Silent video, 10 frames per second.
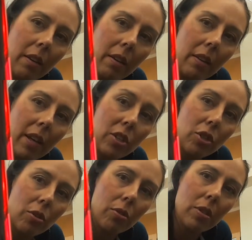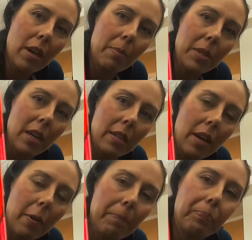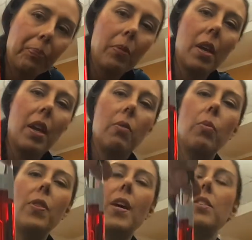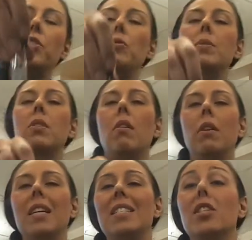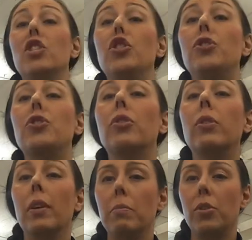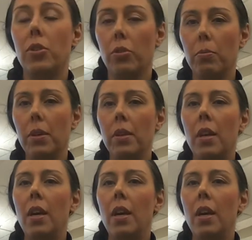that's turned upside down. And what that tube is called is a Durham tube.